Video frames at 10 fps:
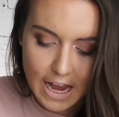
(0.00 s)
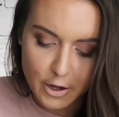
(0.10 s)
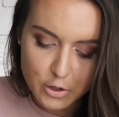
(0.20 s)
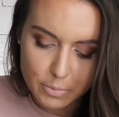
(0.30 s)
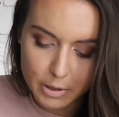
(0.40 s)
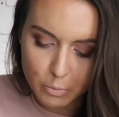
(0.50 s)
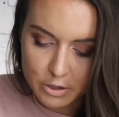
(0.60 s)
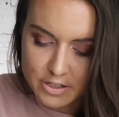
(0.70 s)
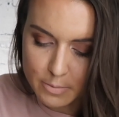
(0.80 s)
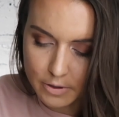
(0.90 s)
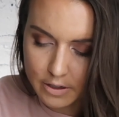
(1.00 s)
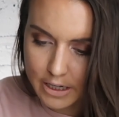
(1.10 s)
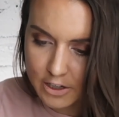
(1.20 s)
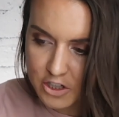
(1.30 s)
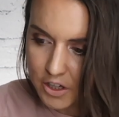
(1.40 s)
how you can build more
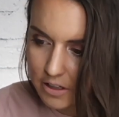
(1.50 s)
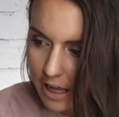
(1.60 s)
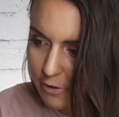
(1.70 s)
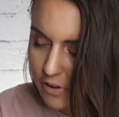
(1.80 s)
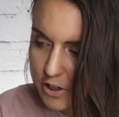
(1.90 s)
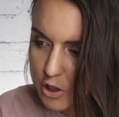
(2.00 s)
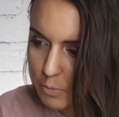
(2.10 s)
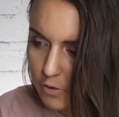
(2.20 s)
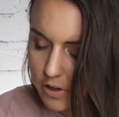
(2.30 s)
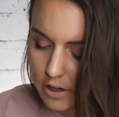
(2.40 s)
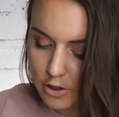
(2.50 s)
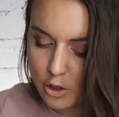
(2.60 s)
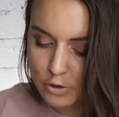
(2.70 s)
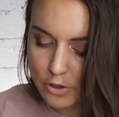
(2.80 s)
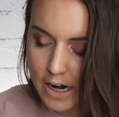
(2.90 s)
stability into your life as you move in a
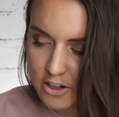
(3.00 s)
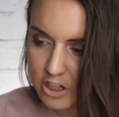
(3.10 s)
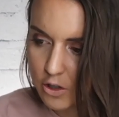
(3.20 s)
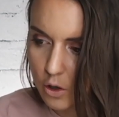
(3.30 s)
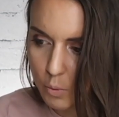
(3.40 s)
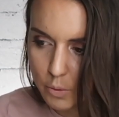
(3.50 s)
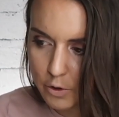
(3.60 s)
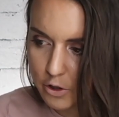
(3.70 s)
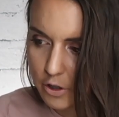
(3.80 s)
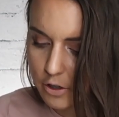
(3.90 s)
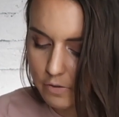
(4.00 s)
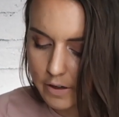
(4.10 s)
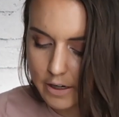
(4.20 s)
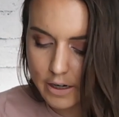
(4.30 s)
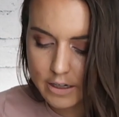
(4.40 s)
new direction or work with your
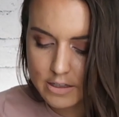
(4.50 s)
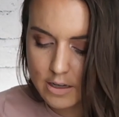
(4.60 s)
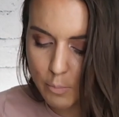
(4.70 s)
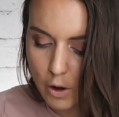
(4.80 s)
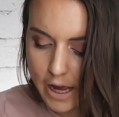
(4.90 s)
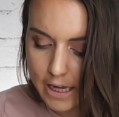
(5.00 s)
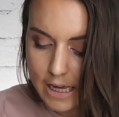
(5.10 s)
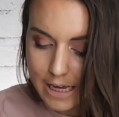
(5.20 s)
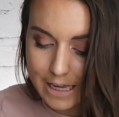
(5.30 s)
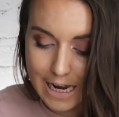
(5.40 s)
career in some way,